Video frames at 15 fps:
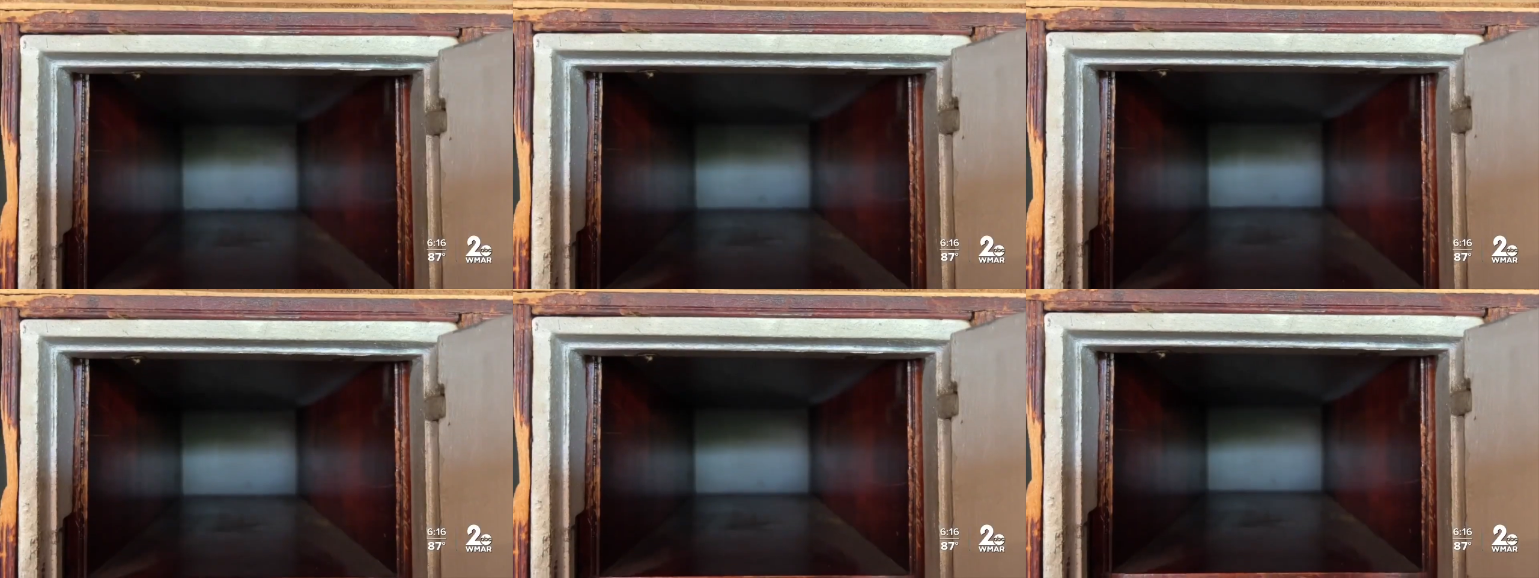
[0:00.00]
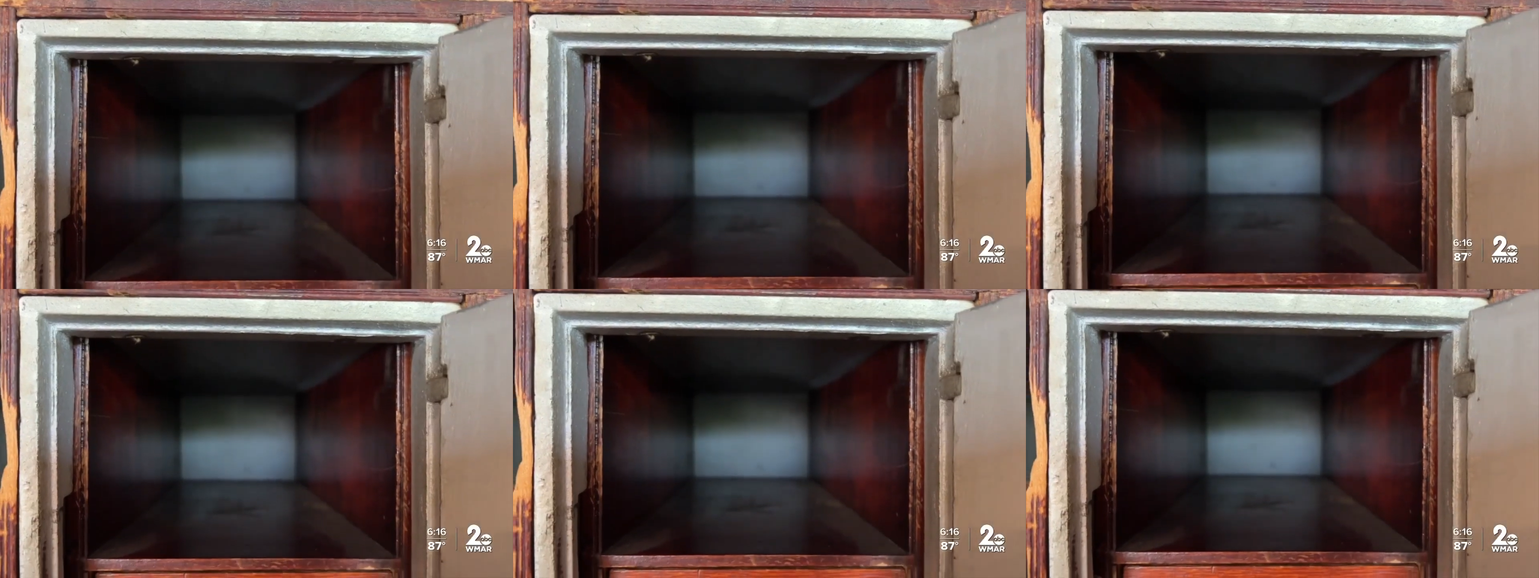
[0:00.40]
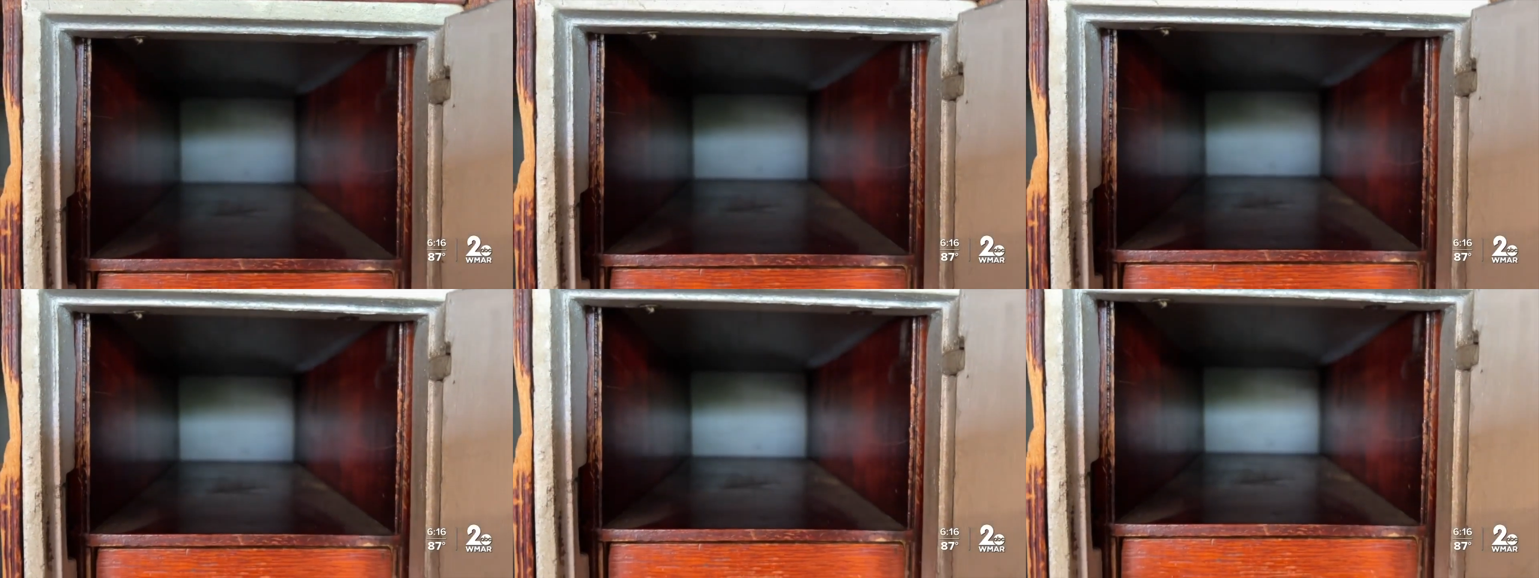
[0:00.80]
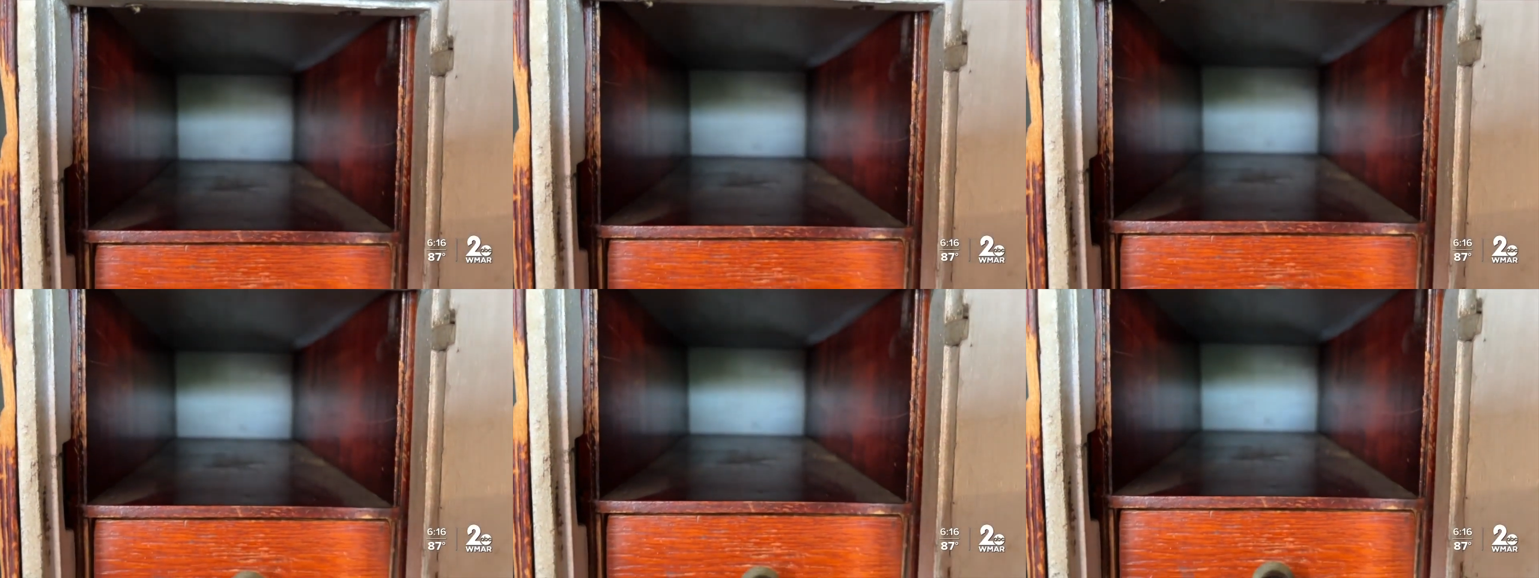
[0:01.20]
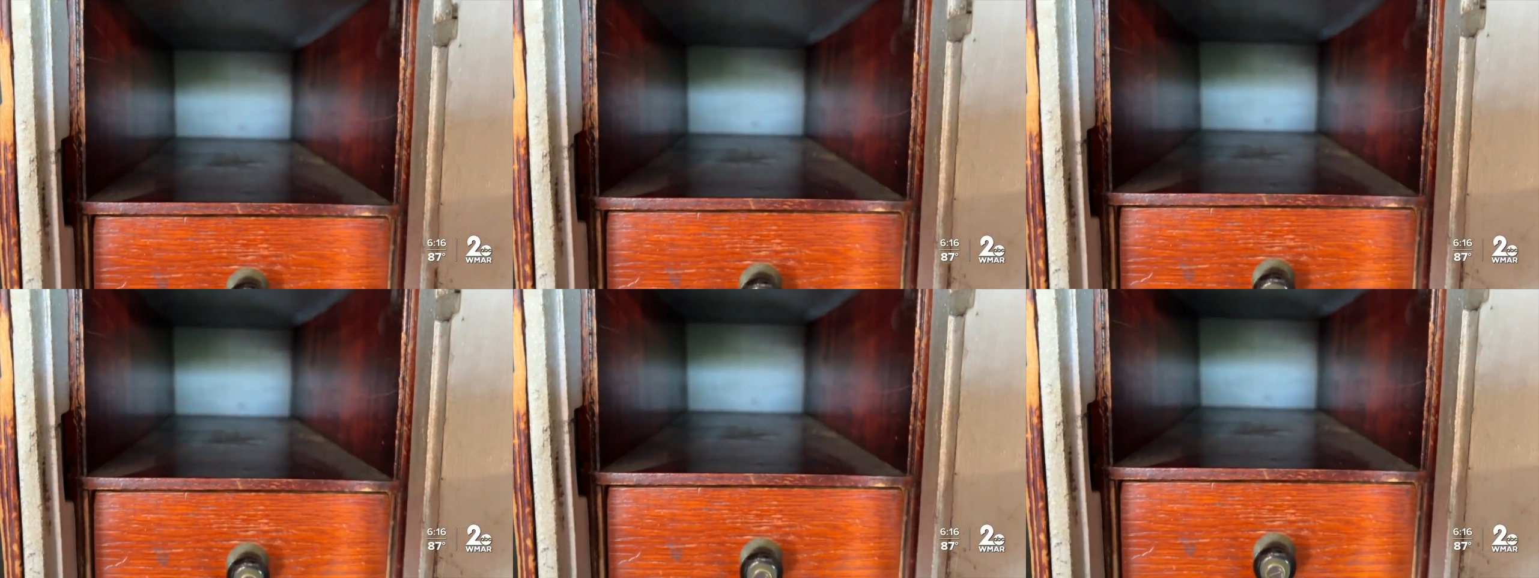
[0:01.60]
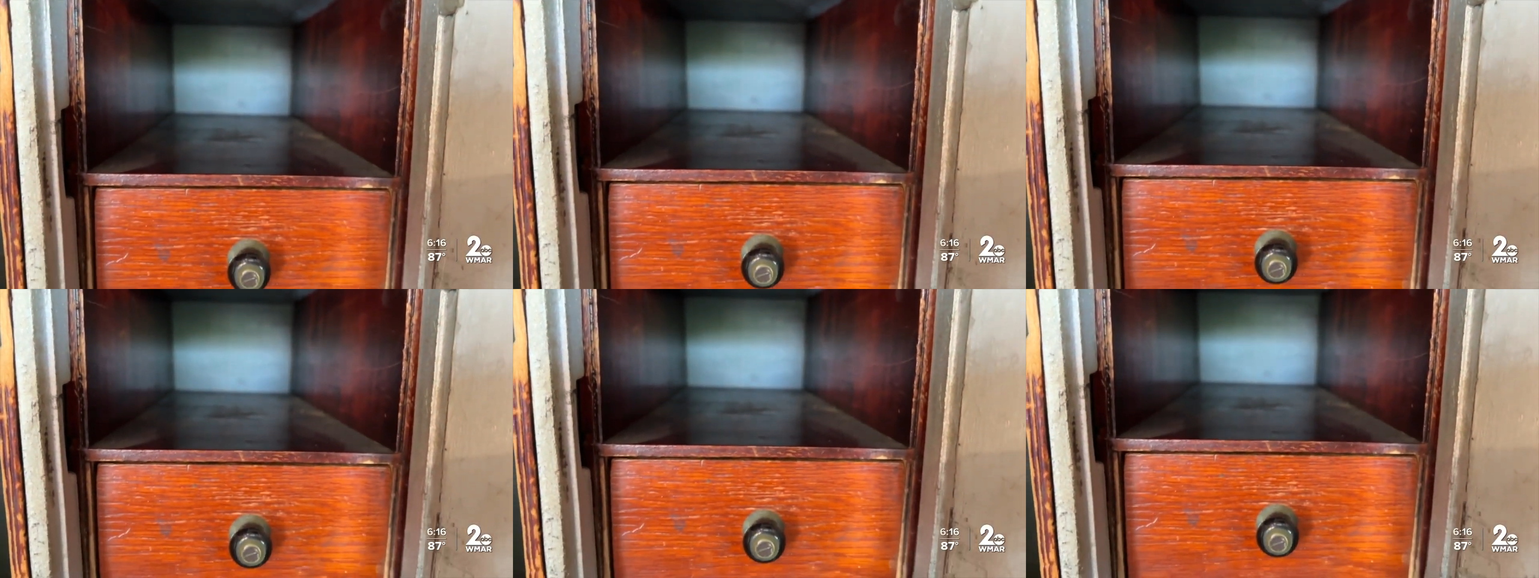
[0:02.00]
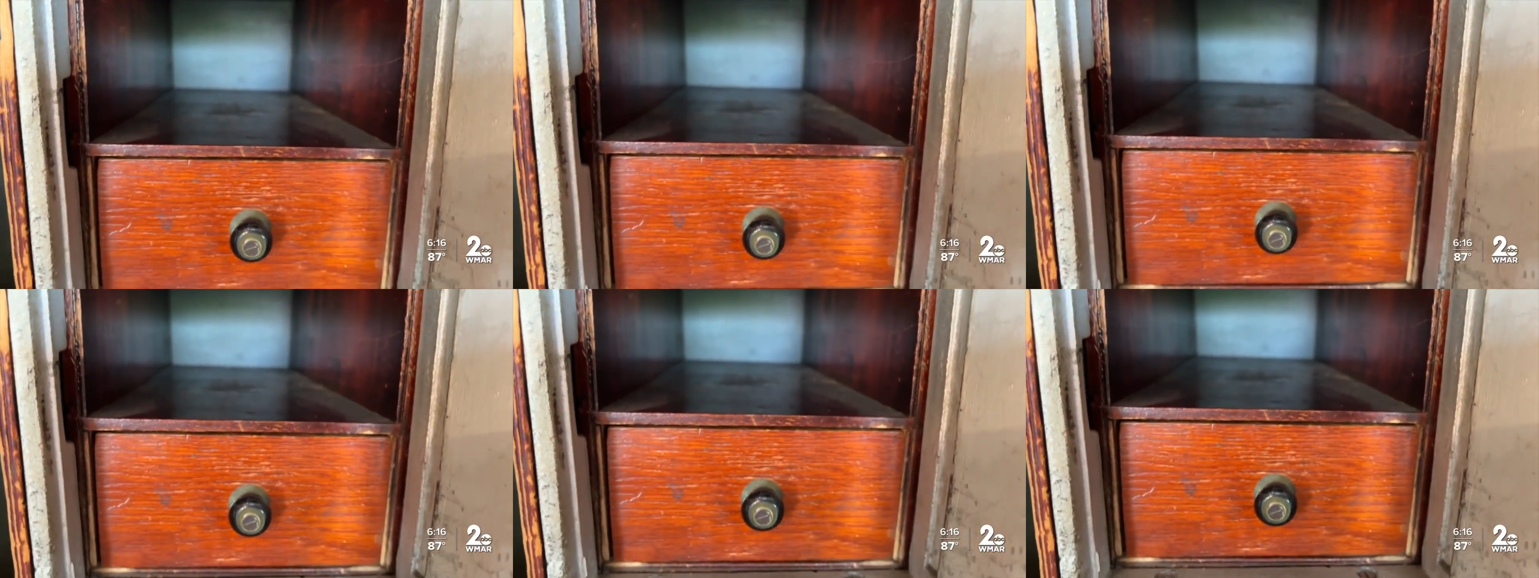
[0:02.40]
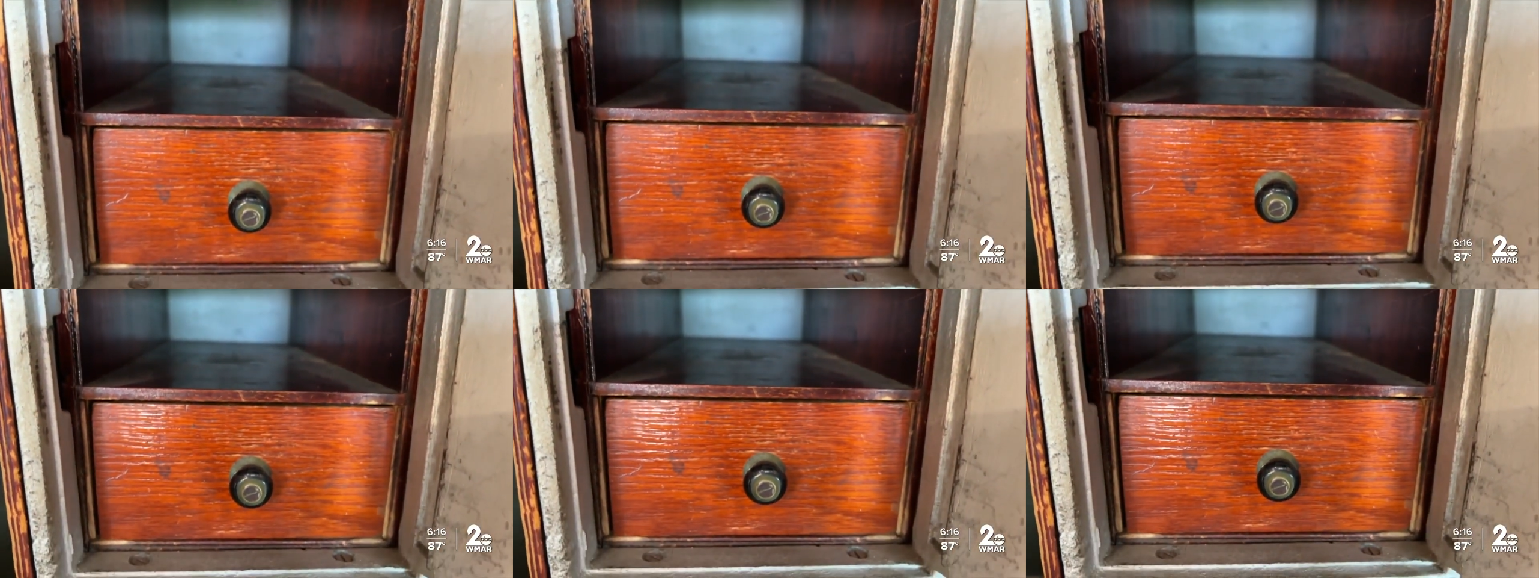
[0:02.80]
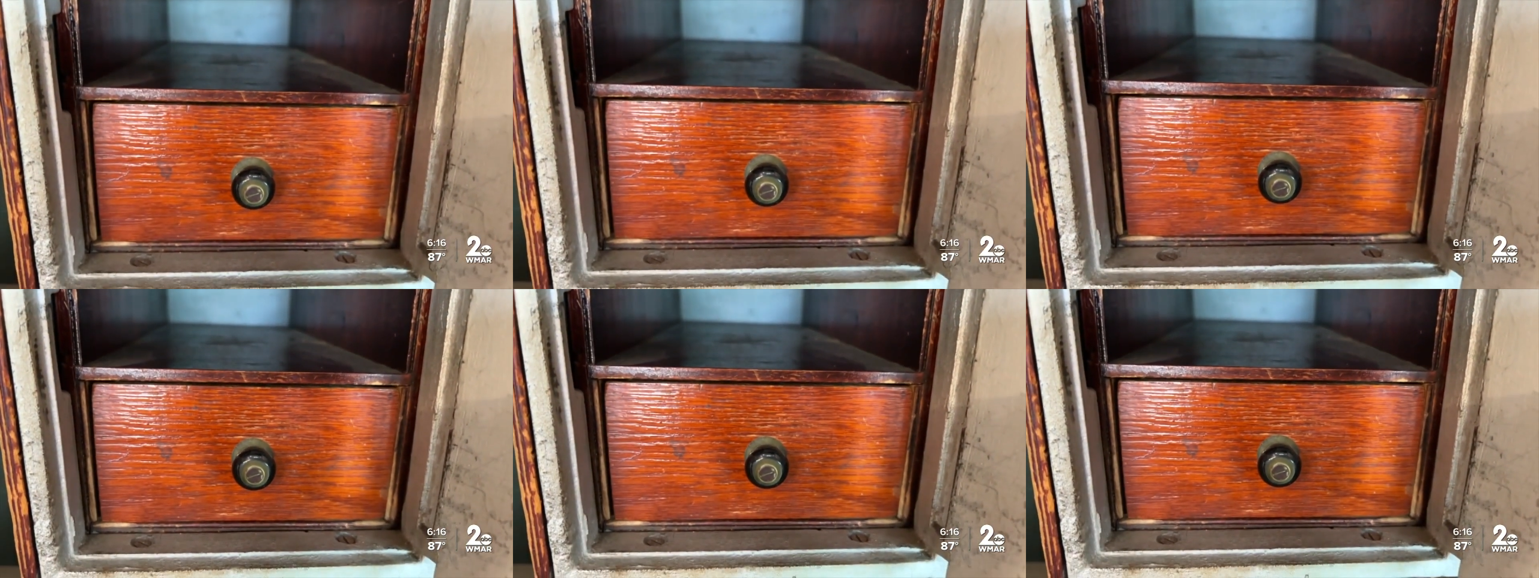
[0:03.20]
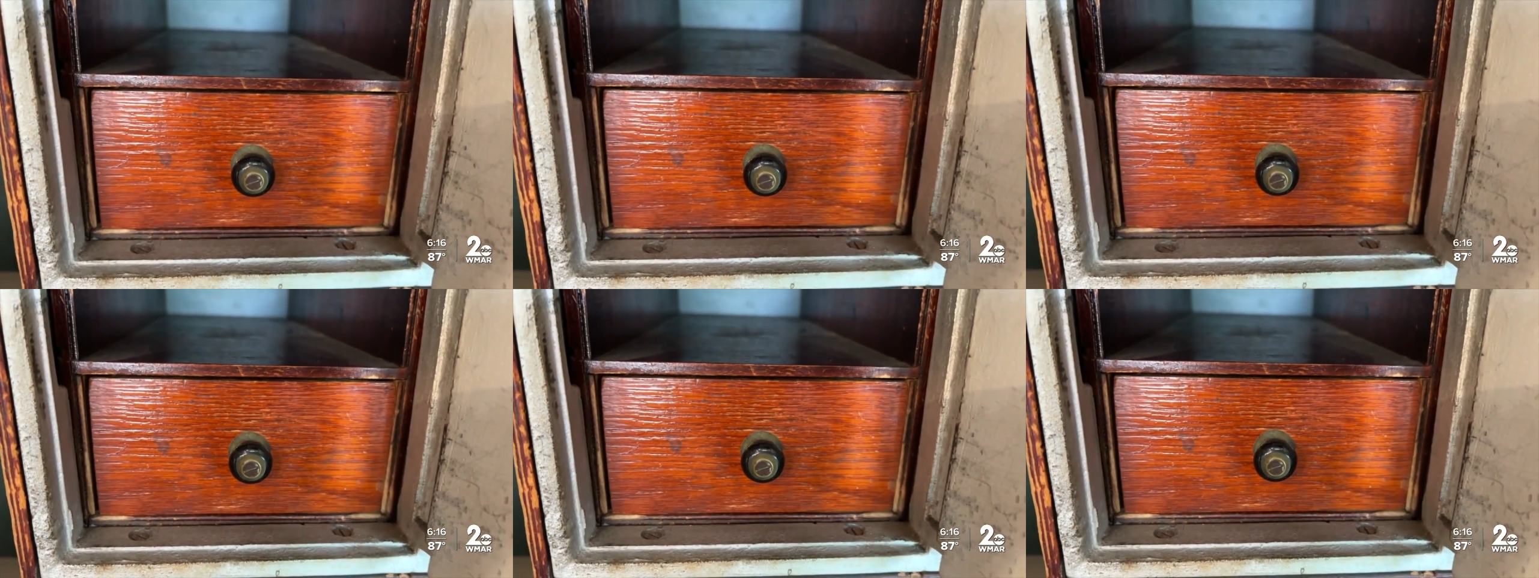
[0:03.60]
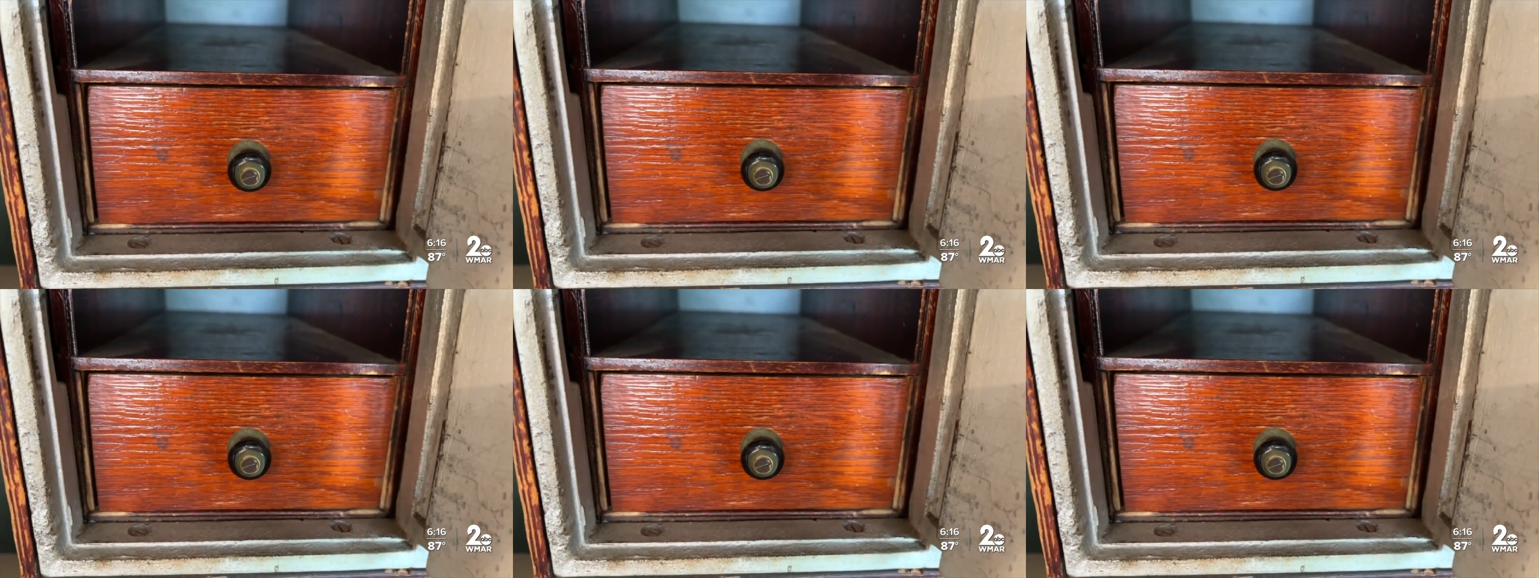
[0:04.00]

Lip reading: (no speaker visible)